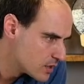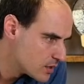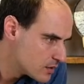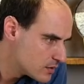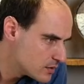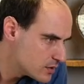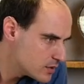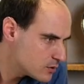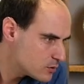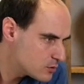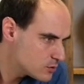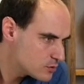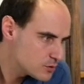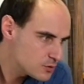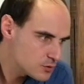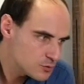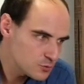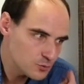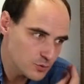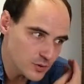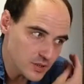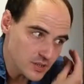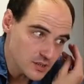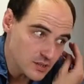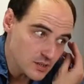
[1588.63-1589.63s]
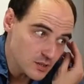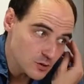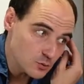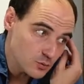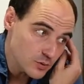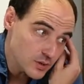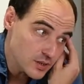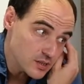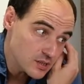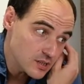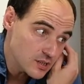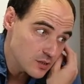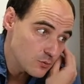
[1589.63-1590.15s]
The older
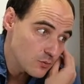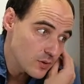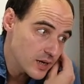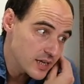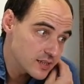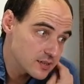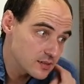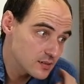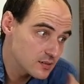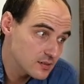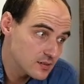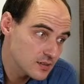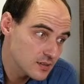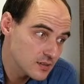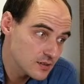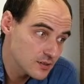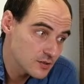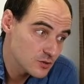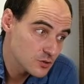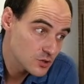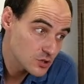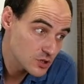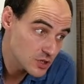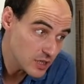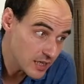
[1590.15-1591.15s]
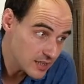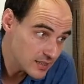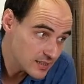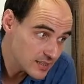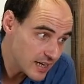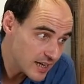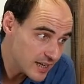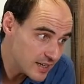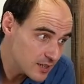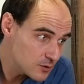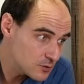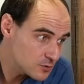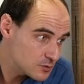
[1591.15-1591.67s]
2021
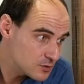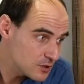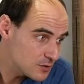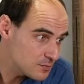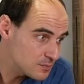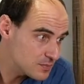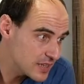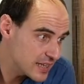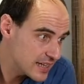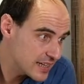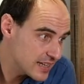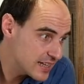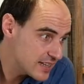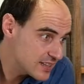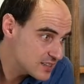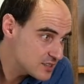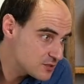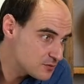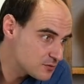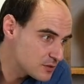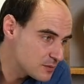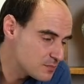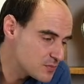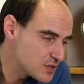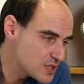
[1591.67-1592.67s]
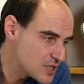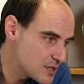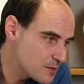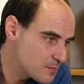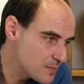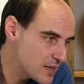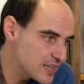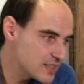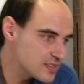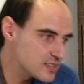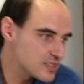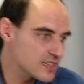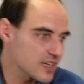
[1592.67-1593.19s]
Shanghai Autumn, yes, from
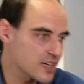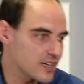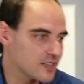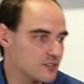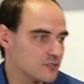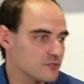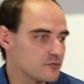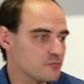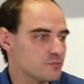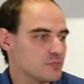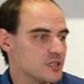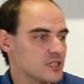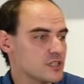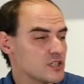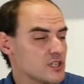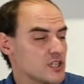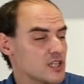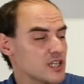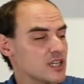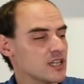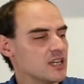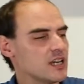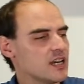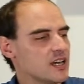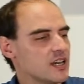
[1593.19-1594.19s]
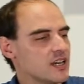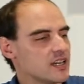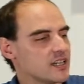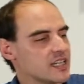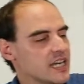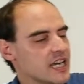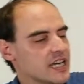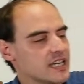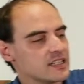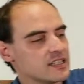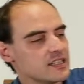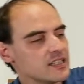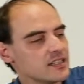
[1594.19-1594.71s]
Jingmai is kind of peachy. Yeah,
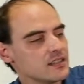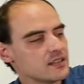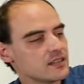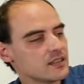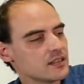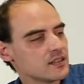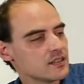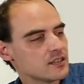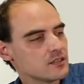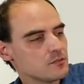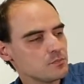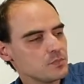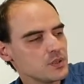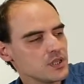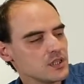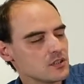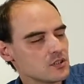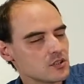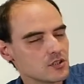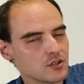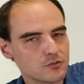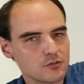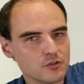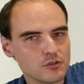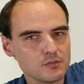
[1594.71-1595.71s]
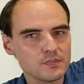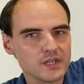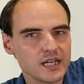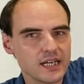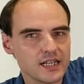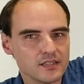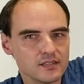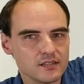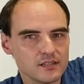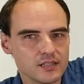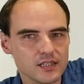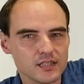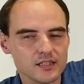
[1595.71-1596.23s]
indeed, the peach aroma, I
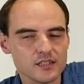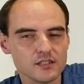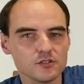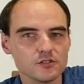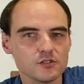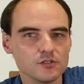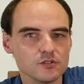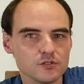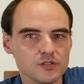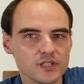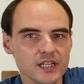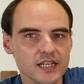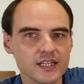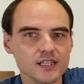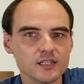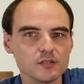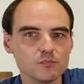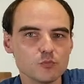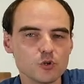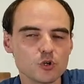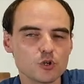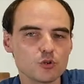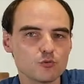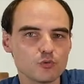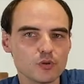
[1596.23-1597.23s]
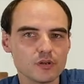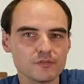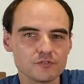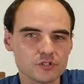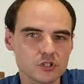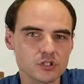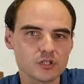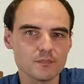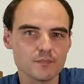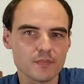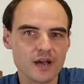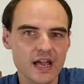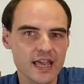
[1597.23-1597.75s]
think you get it more with
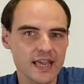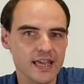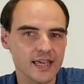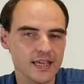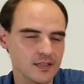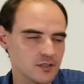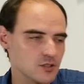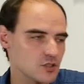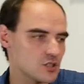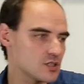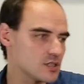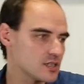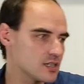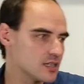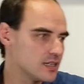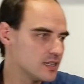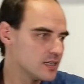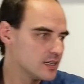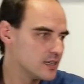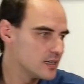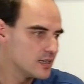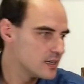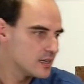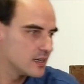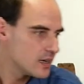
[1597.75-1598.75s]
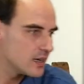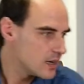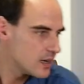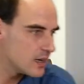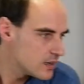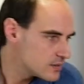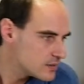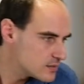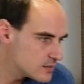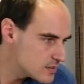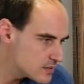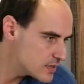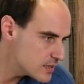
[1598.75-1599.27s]
semi-aged
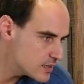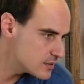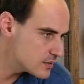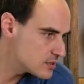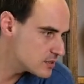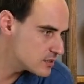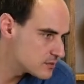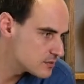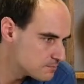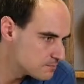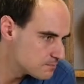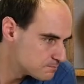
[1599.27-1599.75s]
teas.